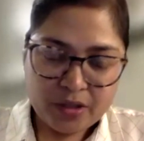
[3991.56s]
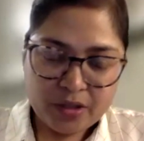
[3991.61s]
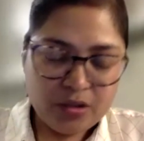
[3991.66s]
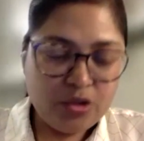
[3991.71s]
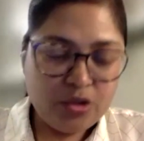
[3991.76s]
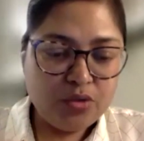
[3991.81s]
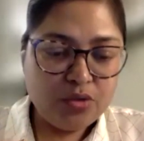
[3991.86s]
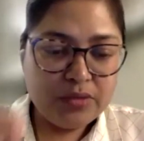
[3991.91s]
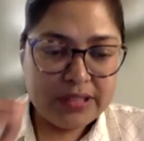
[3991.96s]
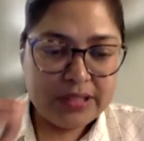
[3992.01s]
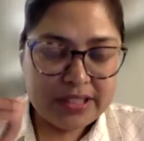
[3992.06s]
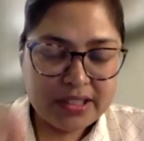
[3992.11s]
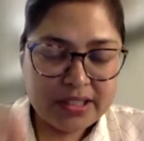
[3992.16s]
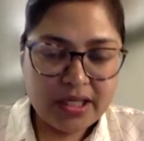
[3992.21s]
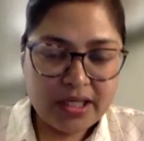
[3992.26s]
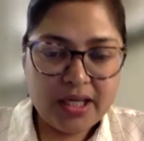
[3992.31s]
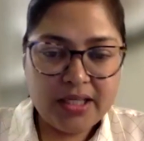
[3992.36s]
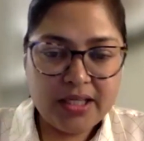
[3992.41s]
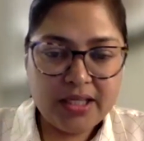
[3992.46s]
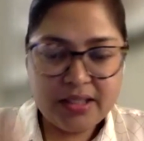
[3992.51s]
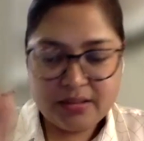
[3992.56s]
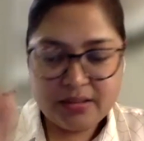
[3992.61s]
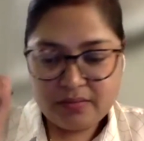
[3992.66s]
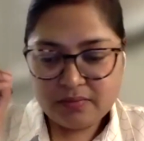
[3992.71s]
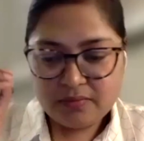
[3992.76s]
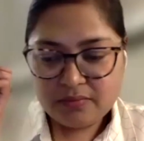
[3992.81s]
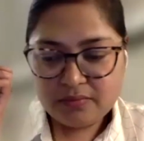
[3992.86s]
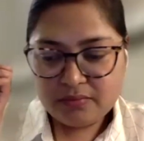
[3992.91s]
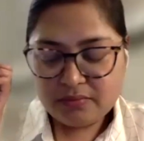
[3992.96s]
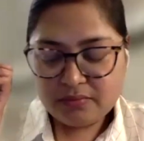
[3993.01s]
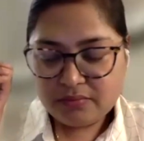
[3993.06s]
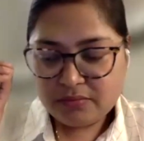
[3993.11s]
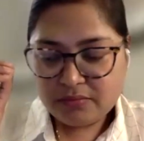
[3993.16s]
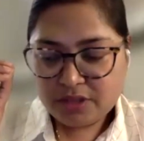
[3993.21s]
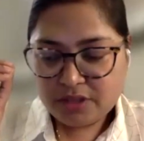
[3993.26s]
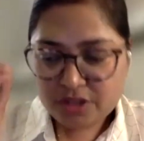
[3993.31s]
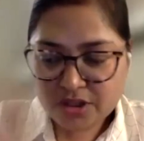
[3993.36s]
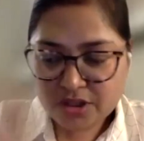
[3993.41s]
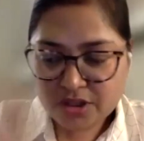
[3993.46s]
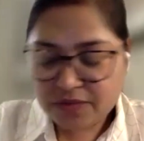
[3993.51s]
you will start
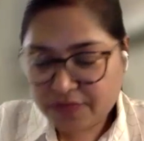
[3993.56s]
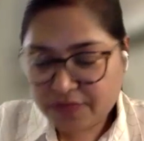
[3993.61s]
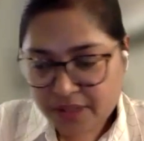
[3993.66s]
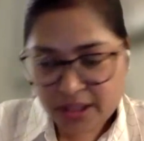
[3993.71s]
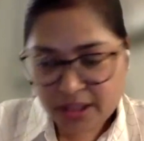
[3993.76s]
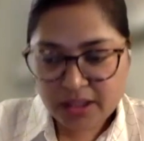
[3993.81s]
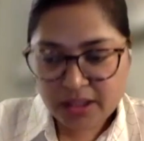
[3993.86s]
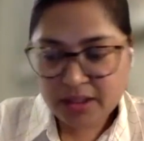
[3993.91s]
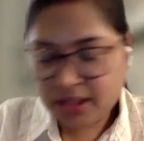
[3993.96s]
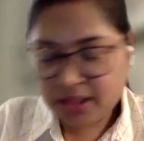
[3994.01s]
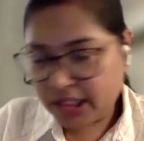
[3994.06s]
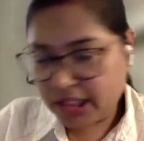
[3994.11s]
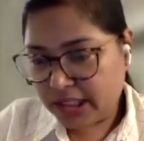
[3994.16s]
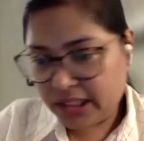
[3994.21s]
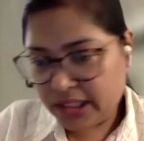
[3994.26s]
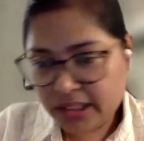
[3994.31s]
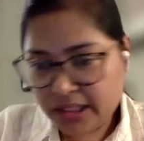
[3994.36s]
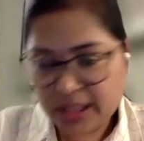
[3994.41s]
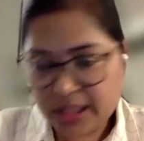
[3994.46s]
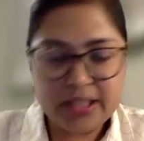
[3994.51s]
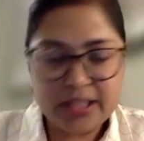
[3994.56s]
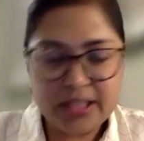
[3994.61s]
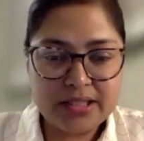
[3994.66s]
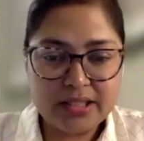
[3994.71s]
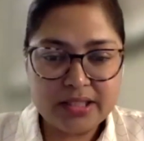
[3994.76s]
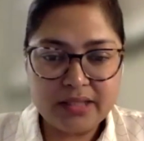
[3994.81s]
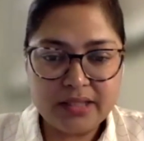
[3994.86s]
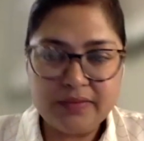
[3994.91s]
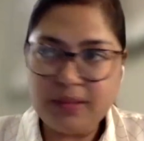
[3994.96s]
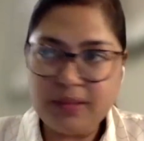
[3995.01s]
shifting then and there itself.